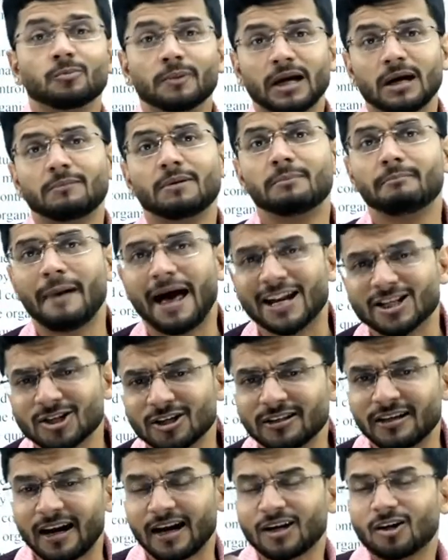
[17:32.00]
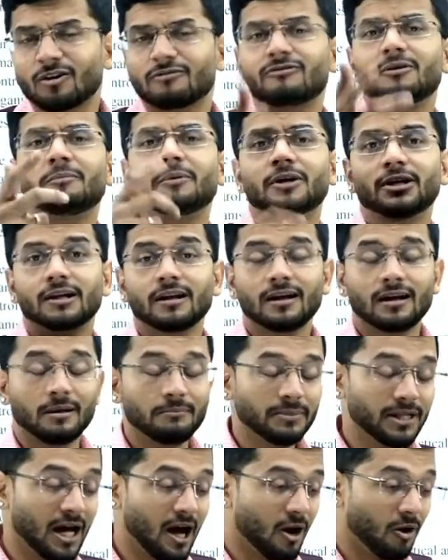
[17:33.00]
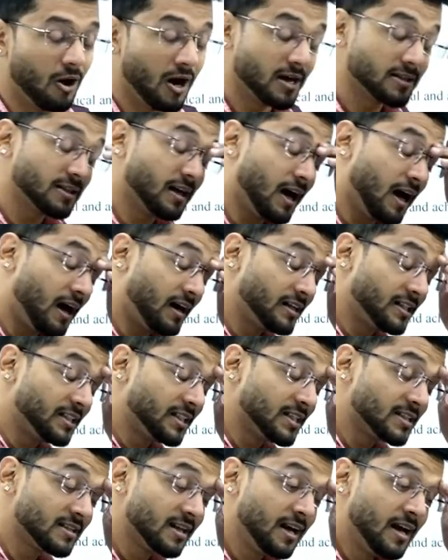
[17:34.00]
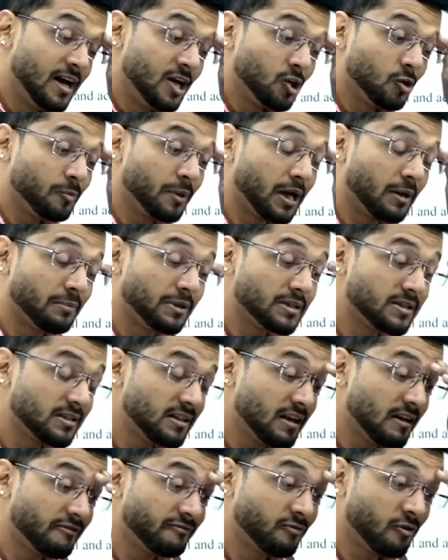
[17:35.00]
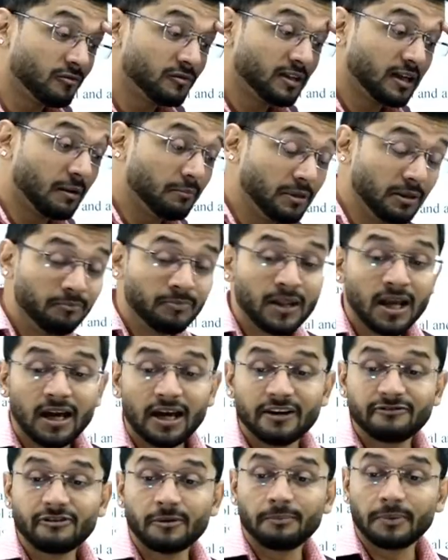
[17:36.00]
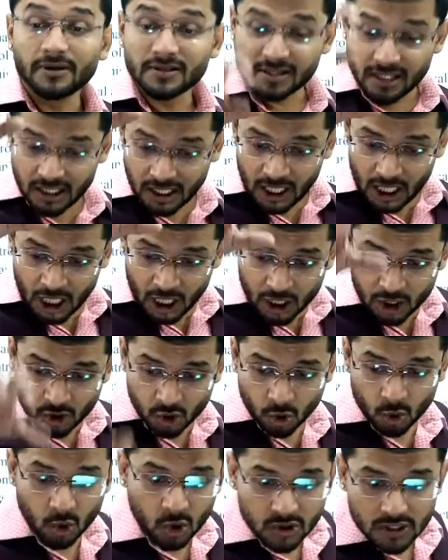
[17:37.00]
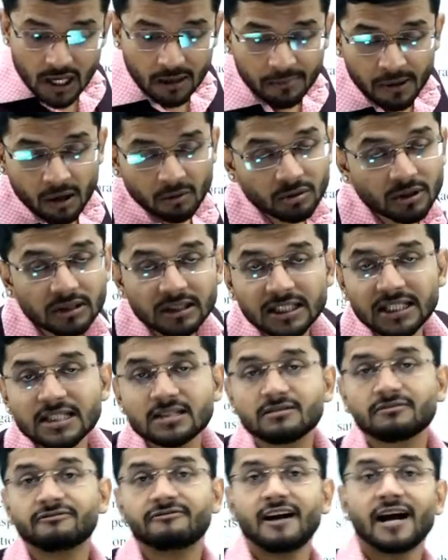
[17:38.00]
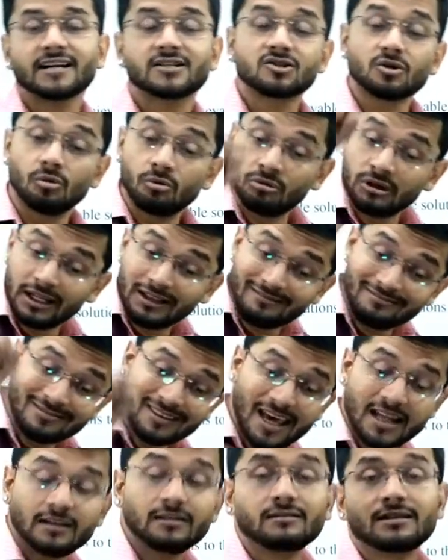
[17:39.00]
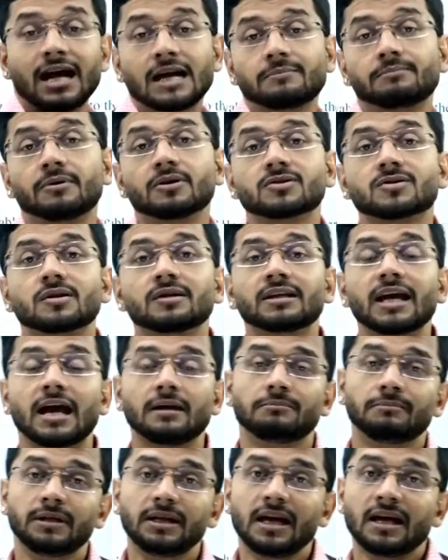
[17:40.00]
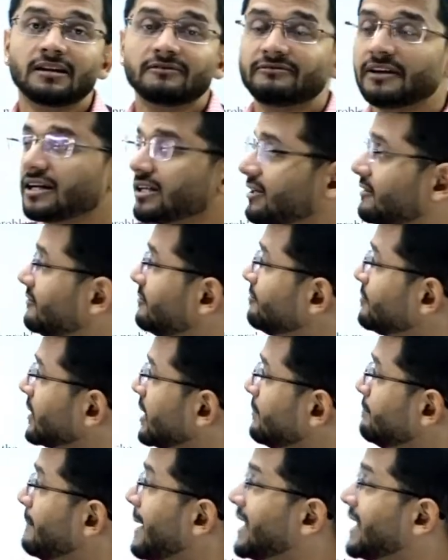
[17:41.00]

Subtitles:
is it to become a managing director of a particular company? How hard it is to become a CFO of the company? If a person knows about these facts, only then that person can be an effective